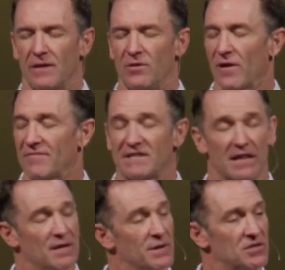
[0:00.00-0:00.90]
You don't have to
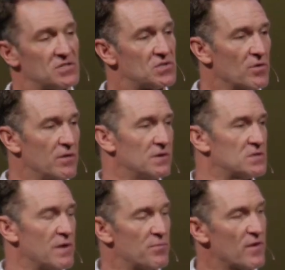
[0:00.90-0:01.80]
tell anybody your story. We
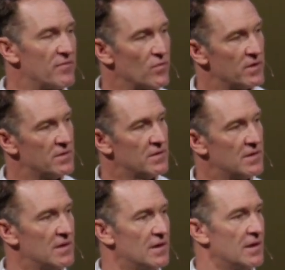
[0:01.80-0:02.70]
just want to pray for you.
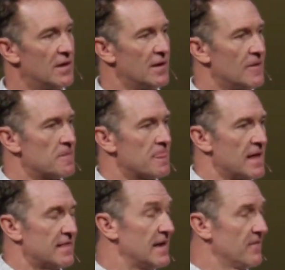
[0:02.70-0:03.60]

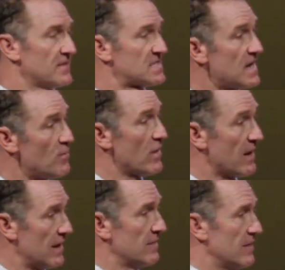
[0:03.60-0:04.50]
That if
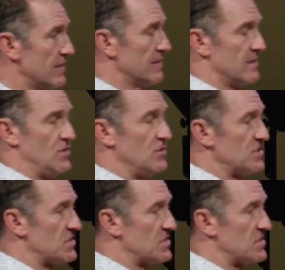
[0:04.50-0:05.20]
somewhere you